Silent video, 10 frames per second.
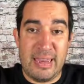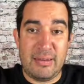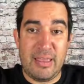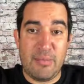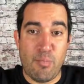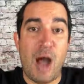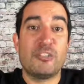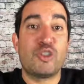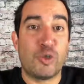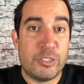and
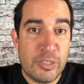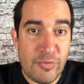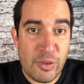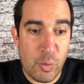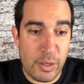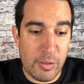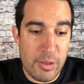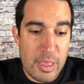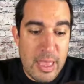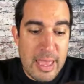monstrous, if you
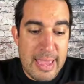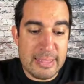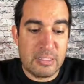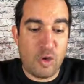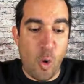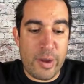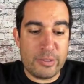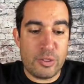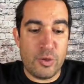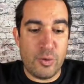will, is
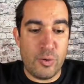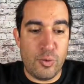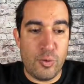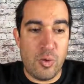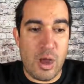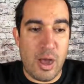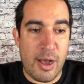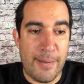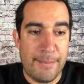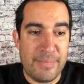going to
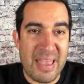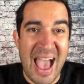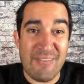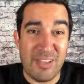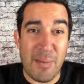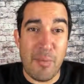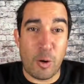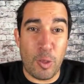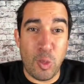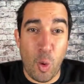have a lot
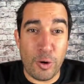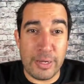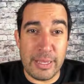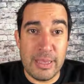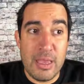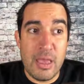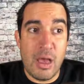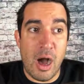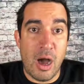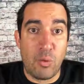more authority
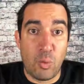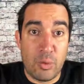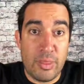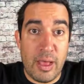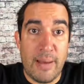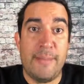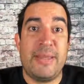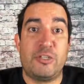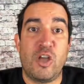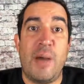on a
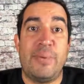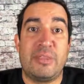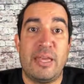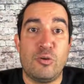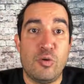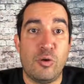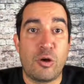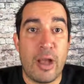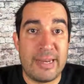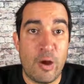major topic that
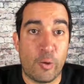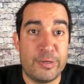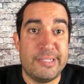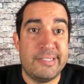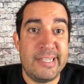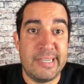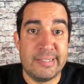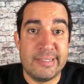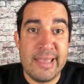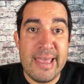Google kind of already
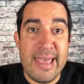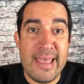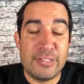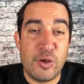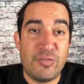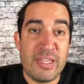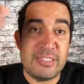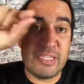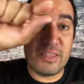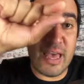sees. And so if they
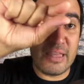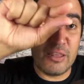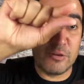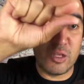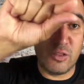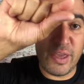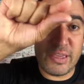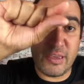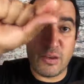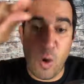see that there's a
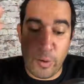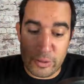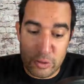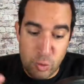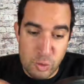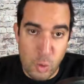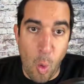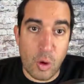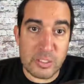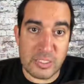link going to
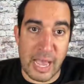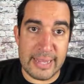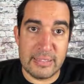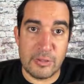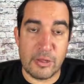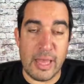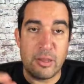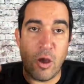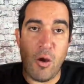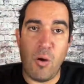your site, they're
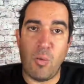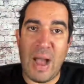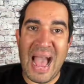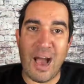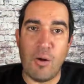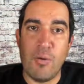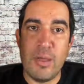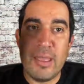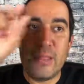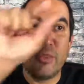like, oh, wow,
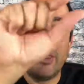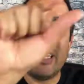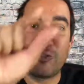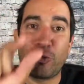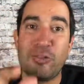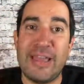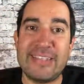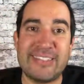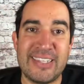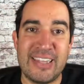this
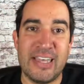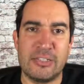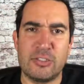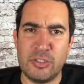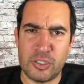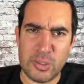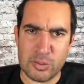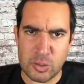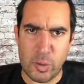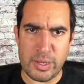relates to this. Do you see
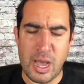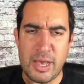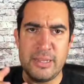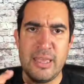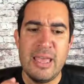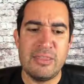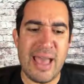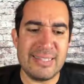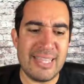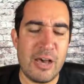what's going on?
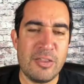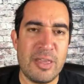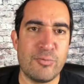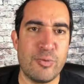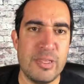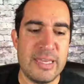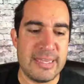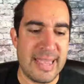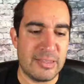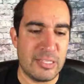That's how they really
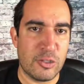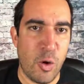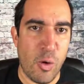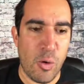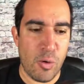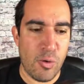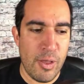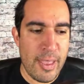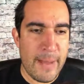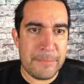get this
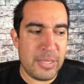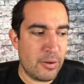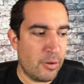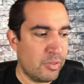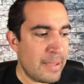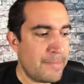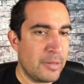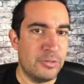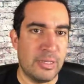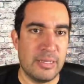whole, link
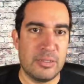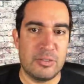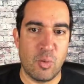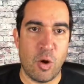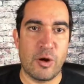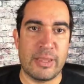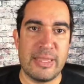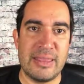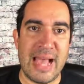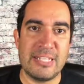building to work.
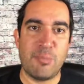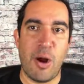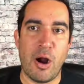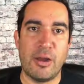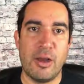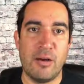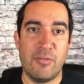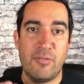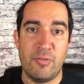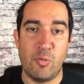And that's part
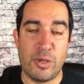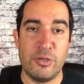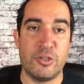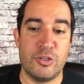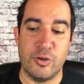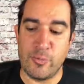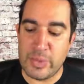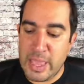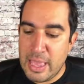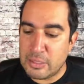of what you should do.
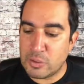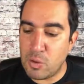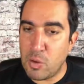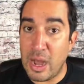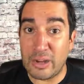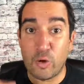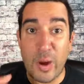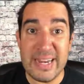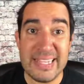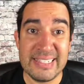So a
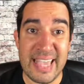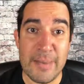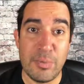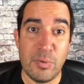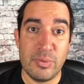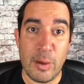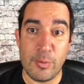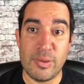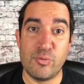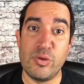great example that
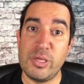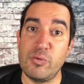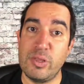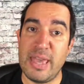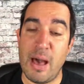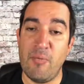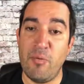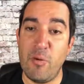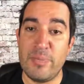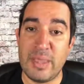would be really, really
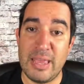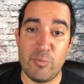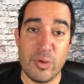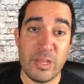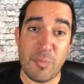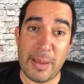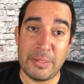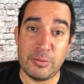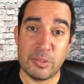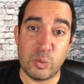helpful, and we could
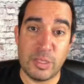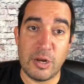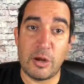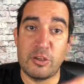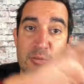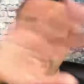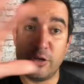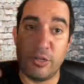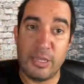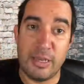probably do this within our
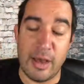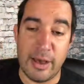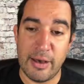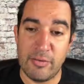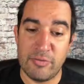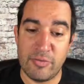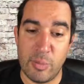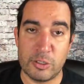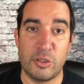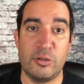community
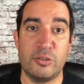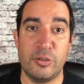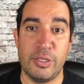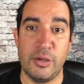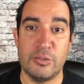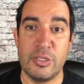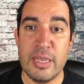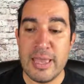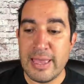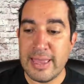of martial arts studios,
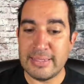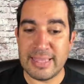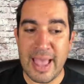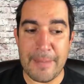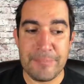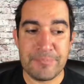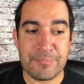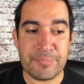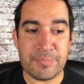is that